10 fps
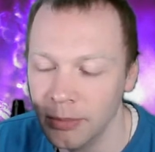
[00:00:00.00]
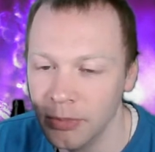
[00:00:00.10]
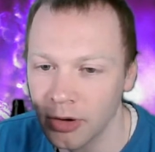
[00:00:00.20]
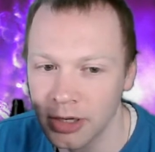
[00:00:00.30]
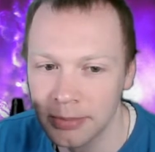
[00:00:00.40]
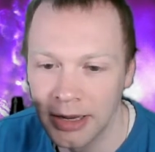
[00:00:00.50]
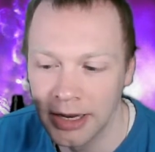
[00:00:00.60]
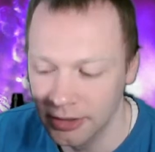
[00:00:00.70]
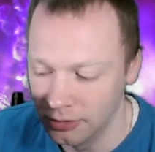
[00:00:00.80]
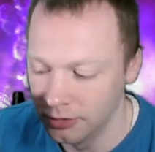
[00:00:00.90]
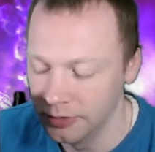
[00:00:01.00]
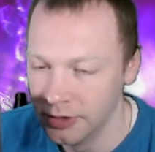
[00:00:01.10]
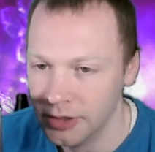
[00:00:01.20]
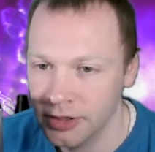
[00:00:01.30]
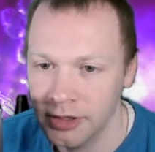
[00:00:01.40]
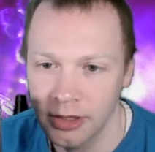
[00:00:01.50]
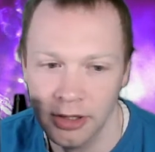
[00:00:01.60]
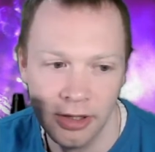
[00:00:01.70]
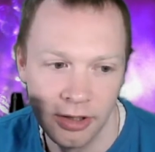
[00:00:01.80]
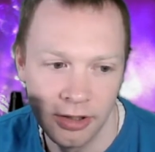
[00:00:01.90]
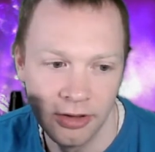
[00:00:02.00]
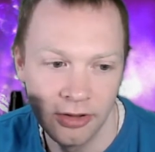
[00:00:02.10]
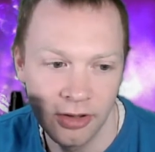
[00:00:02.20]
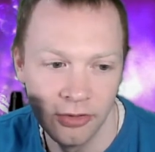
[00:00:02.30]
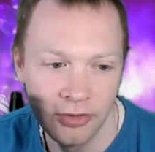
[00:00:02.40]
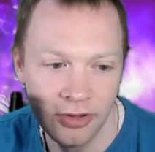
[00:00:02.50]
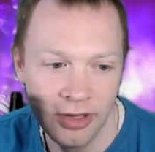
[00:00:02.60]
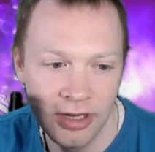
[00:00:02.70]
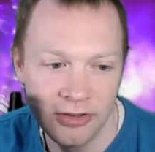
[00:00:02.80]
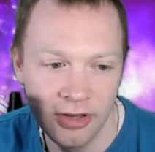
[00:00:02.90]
I'm not going to play it on constantly